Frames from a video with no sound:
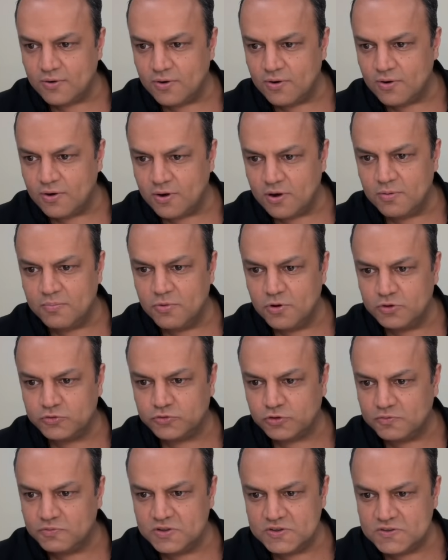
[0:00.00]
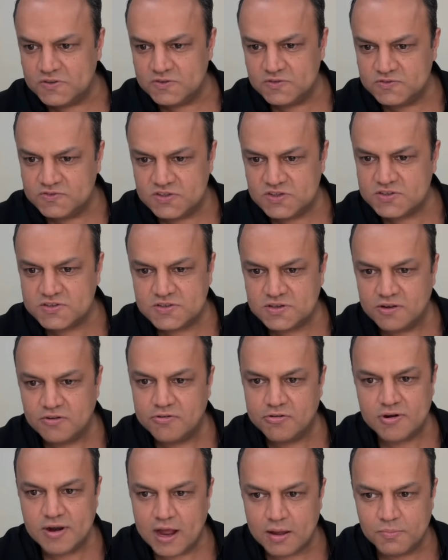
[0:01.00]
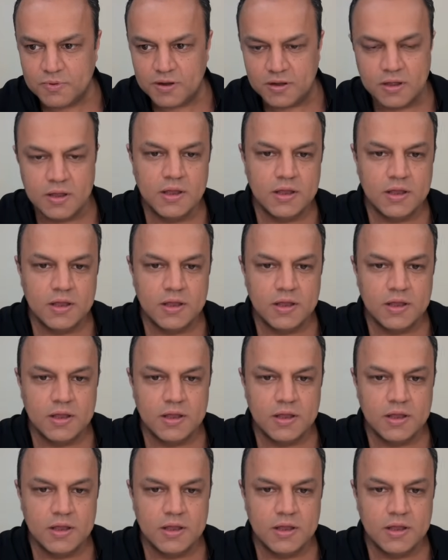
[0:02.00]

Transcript: oh, most of this is just grammar.